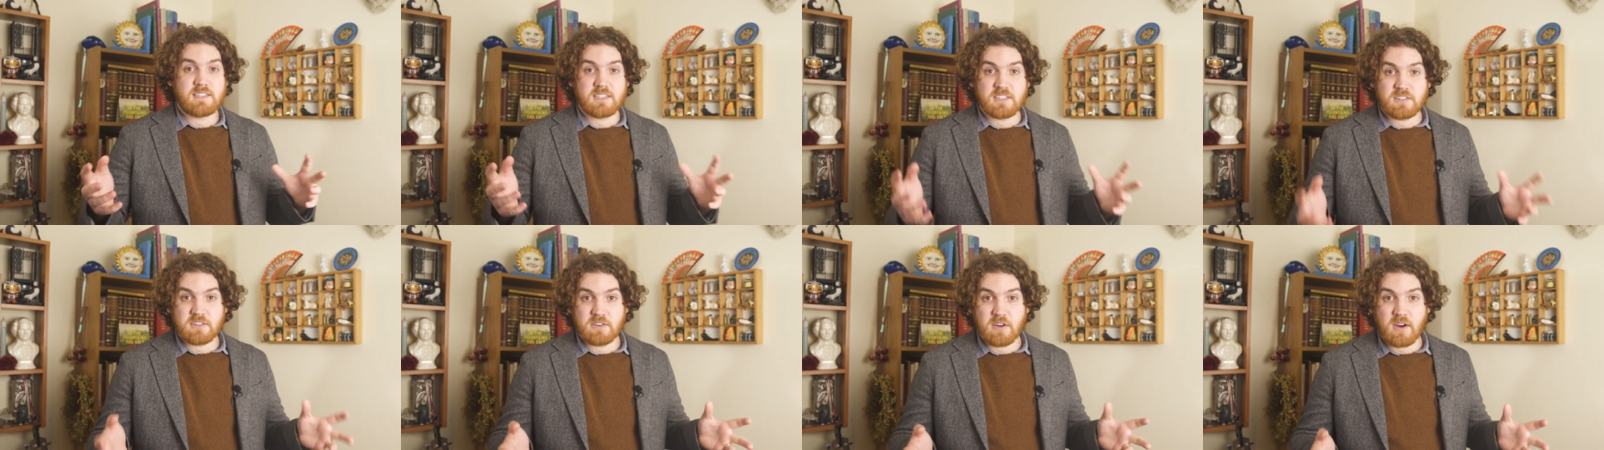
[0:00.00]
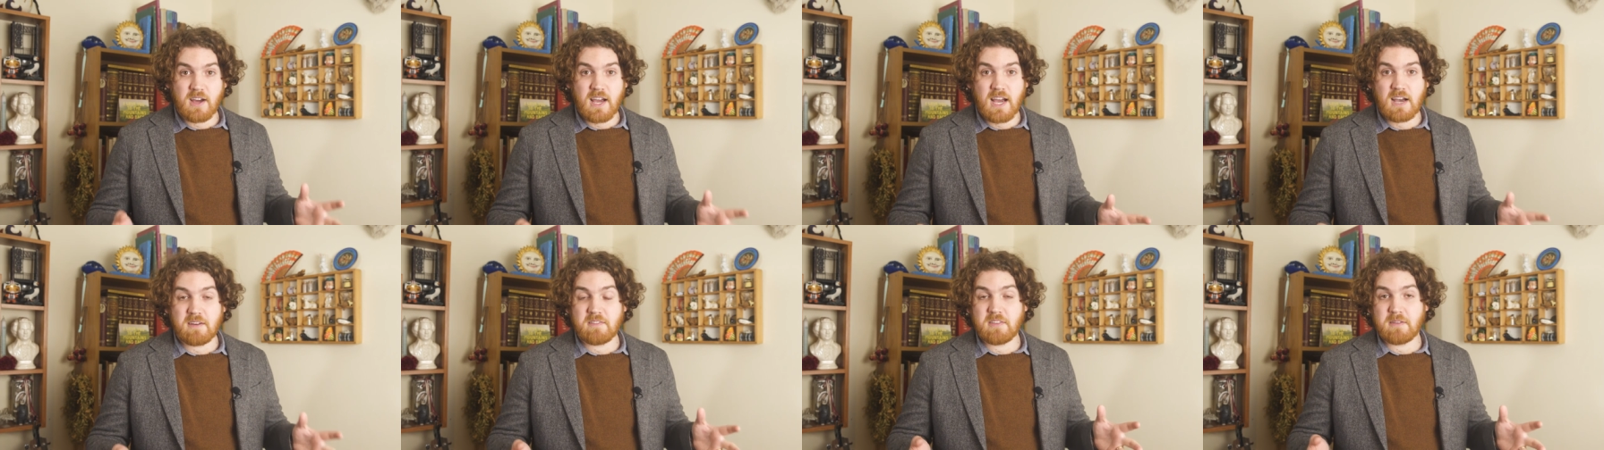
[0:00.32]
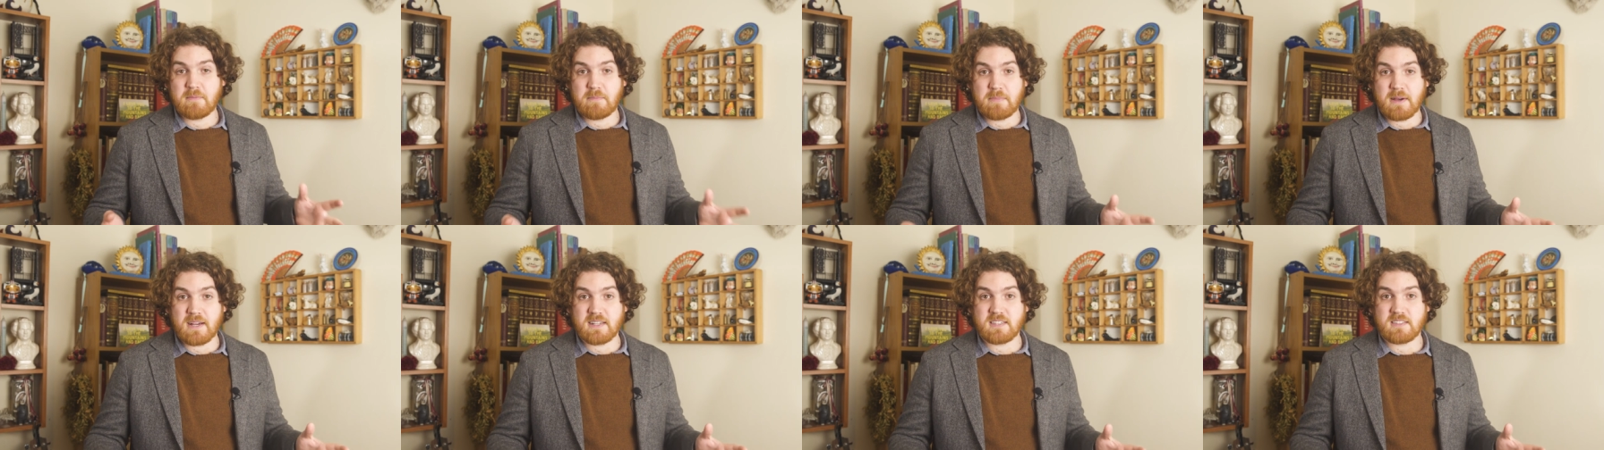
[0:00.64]
does not have the
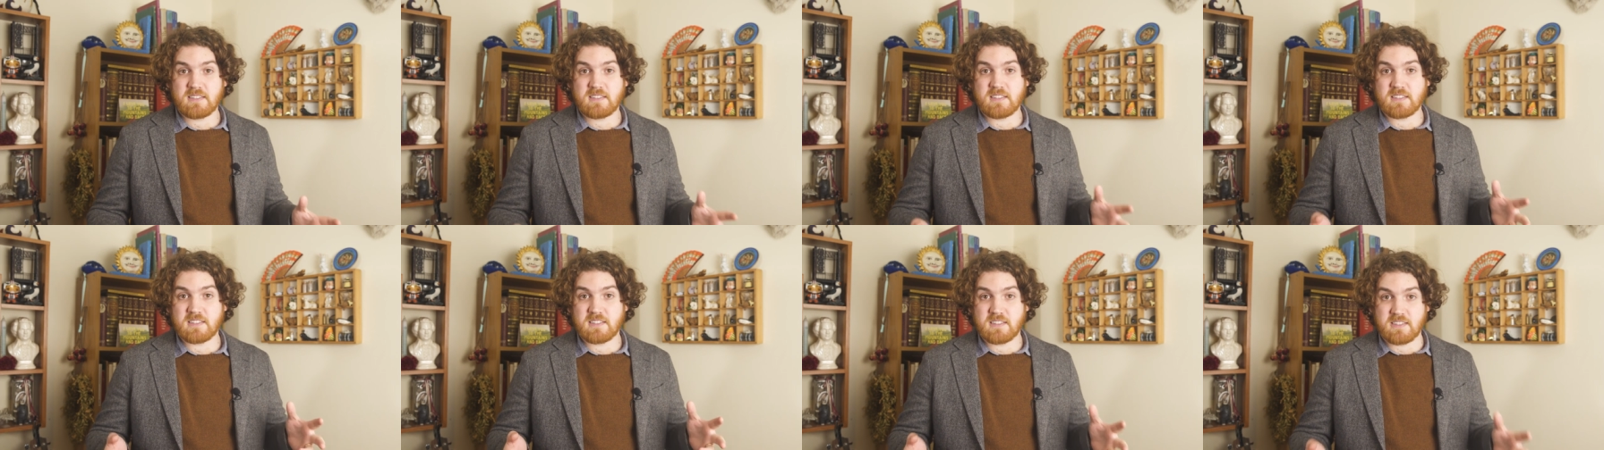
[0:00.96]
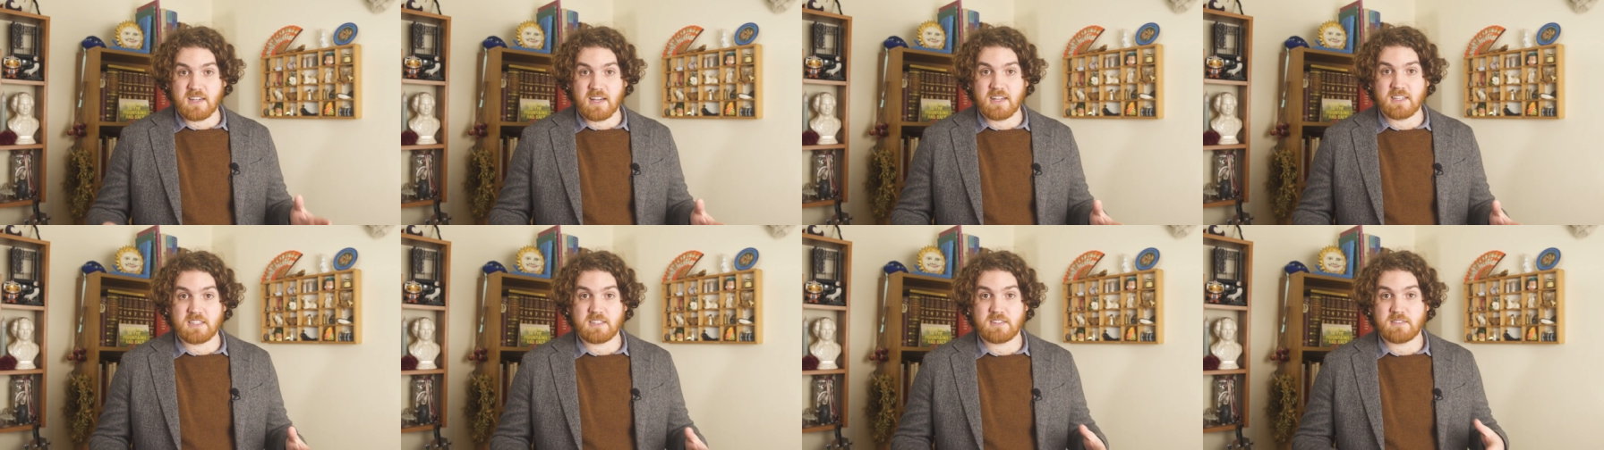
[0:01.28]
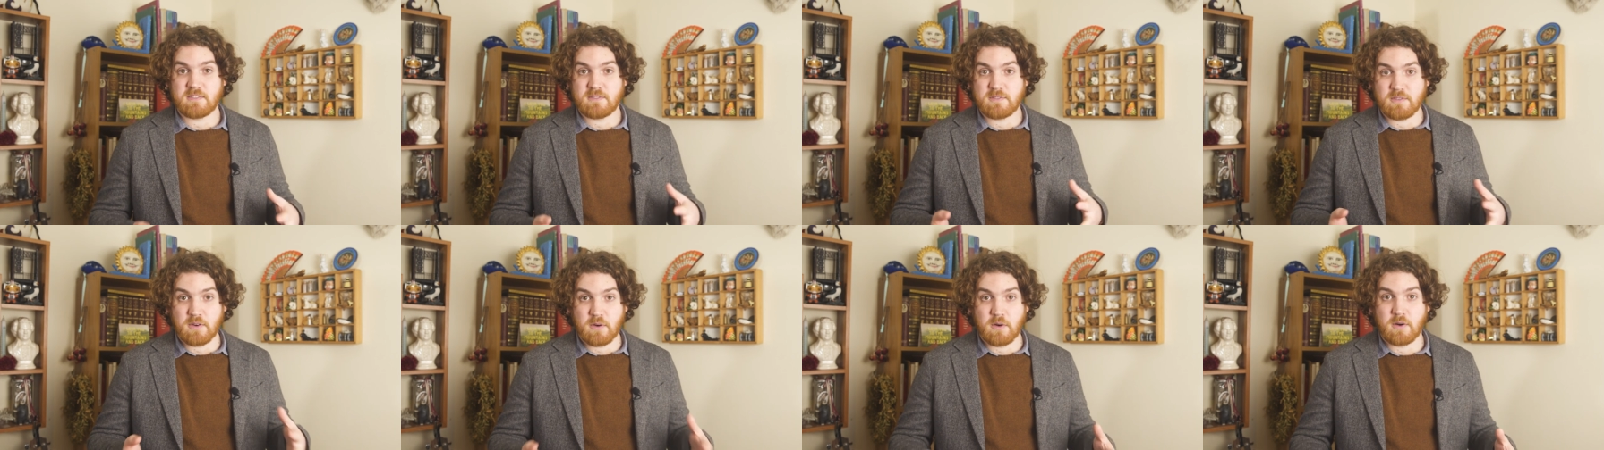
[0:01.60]
best success
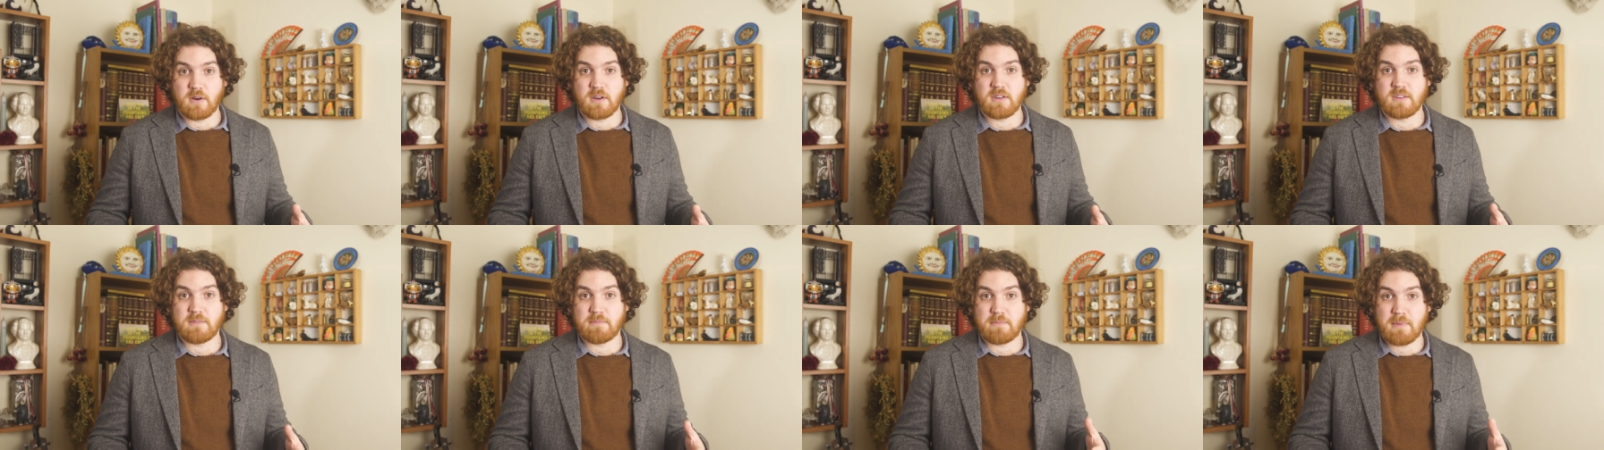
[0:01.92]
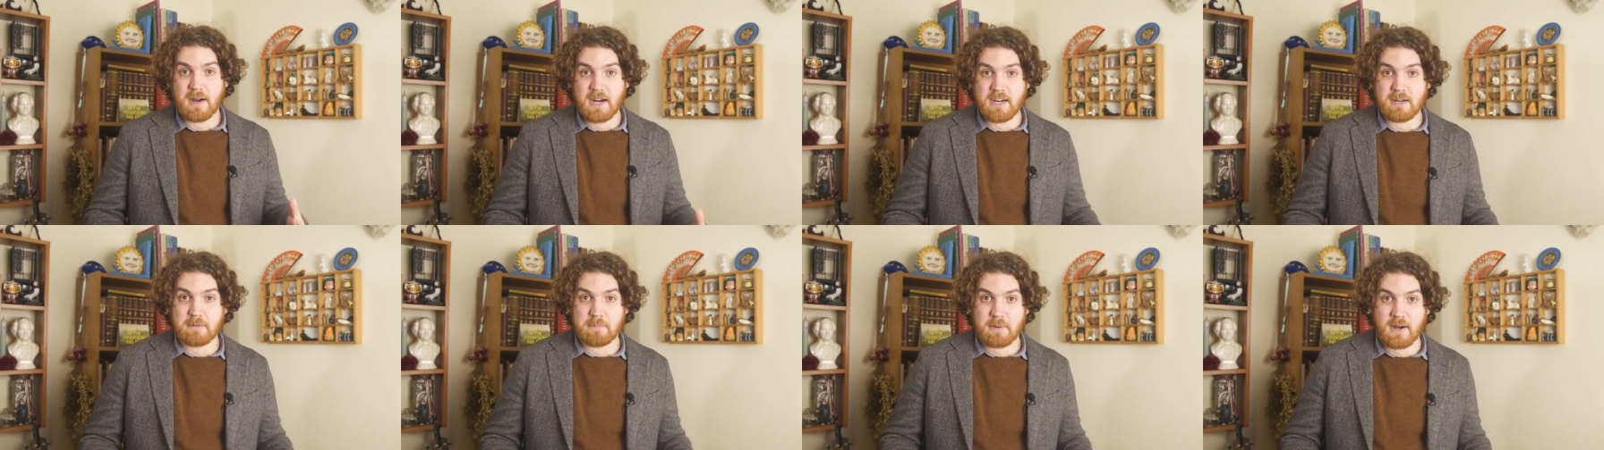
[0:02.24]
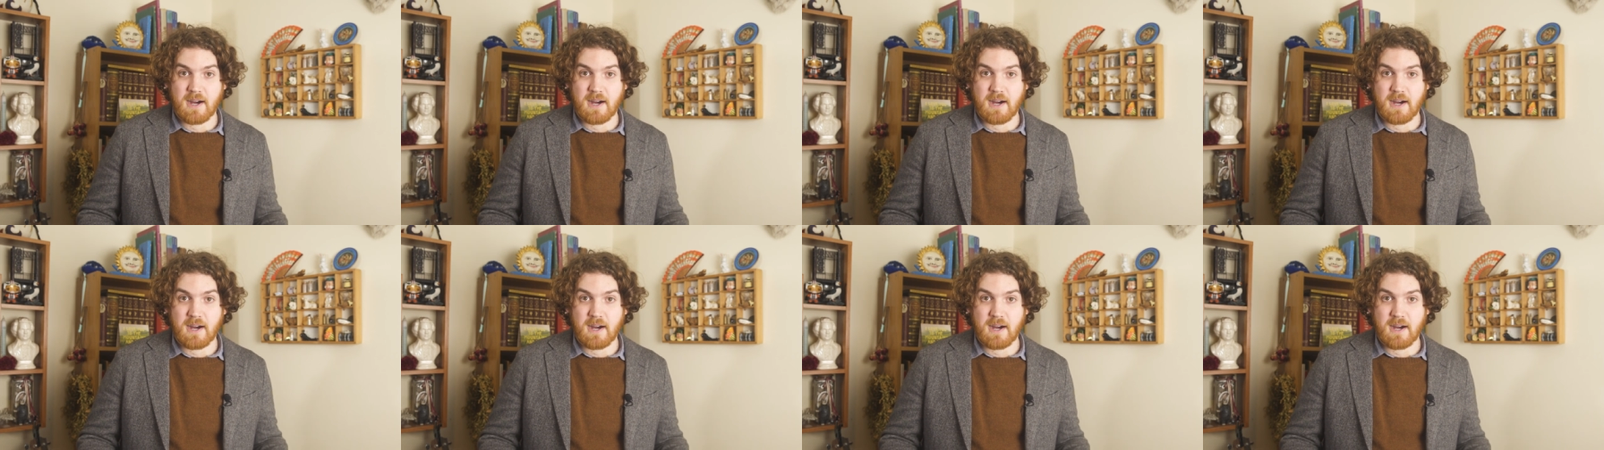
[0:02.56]
for minor